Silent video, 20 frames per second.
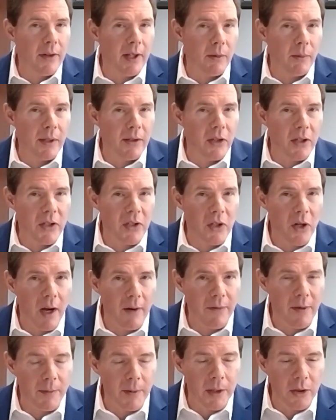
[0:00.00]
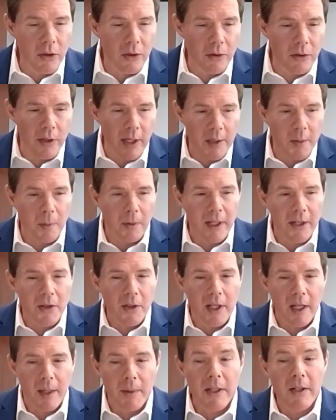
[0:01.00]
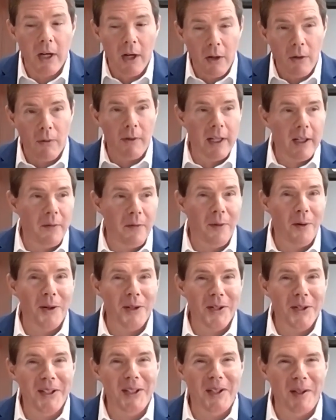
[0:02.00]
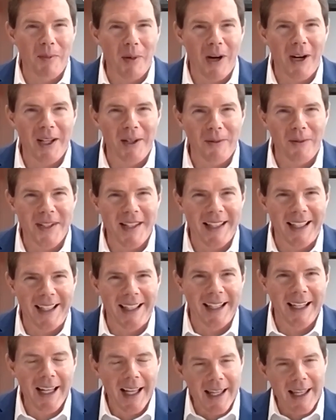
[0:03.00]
that we just saw from the junior exploration companies reinforced that the market was thin.